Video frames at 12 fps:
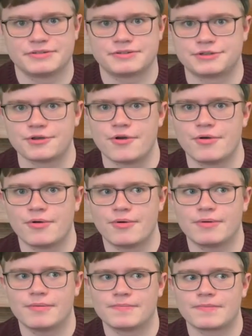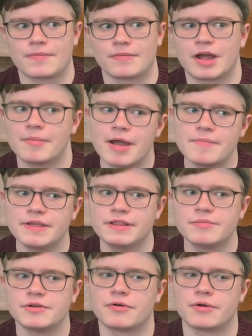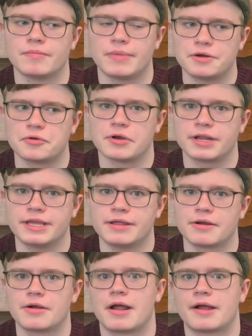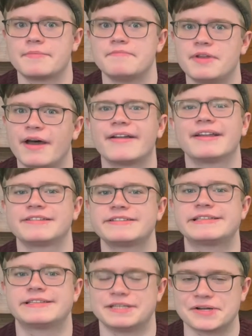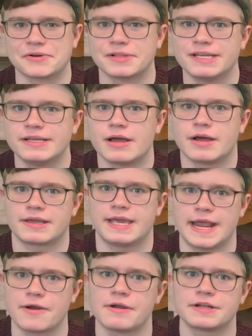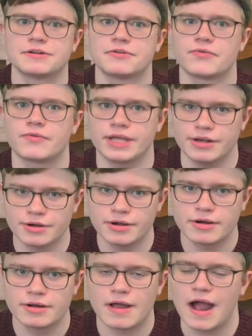So I might be in the minority here. I'm not necessarily a character reader.